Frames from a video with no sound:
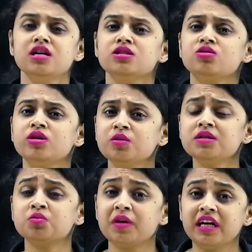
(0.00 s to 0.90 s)
So he
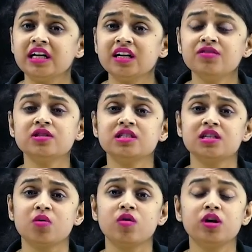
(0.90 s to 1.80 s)
was waiting for
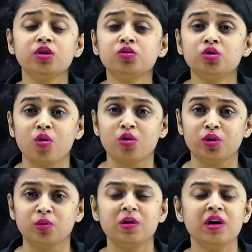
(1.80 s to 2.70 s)
someone to talk
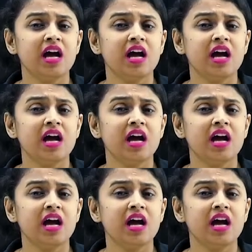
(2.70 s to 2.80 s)
to.